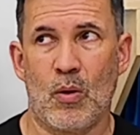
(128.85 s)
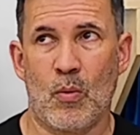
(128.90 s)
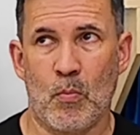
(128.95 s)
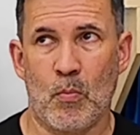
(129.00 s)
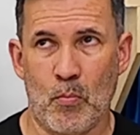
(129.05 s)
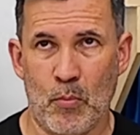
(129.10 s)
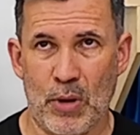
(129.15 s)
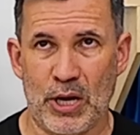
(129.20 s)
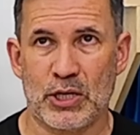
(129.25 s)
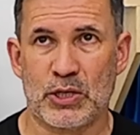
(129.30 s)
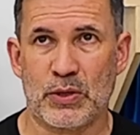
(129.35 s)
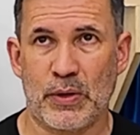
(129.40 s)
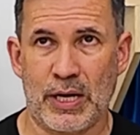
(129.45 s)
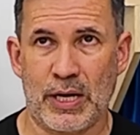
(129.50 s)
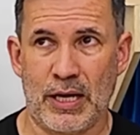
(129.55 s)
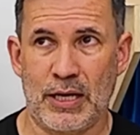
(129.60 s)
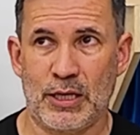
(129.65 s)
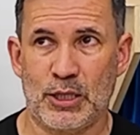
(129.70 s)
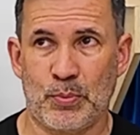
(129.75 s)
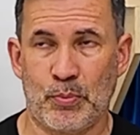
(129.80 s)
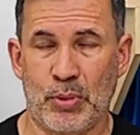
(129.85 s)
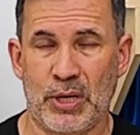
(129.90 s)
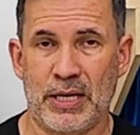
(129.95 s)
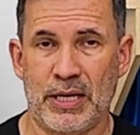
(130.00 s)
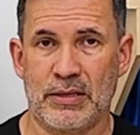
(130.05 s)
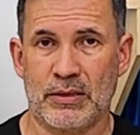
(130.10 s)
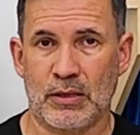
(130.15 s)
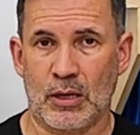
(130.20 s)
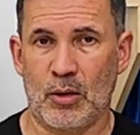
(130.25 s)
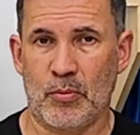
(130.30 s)
measuring each
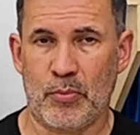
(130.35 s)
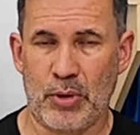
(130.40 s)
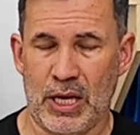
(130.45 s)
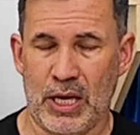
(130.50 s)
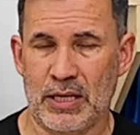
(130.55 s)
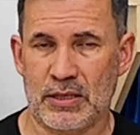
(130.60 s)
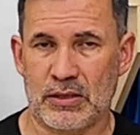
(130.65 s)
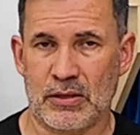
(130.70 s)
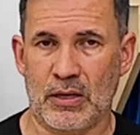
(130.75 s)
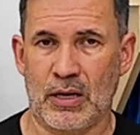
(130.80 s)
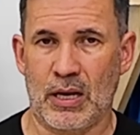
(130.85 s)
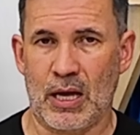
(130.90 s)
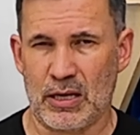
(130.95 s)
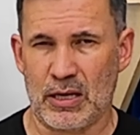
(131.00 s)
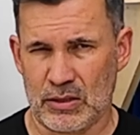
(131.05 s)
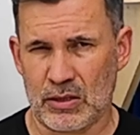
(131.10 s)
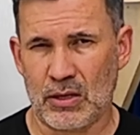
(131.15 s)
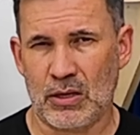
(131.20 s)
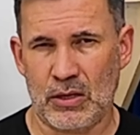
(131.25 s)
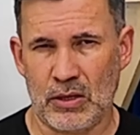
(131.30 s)
piece up against the next.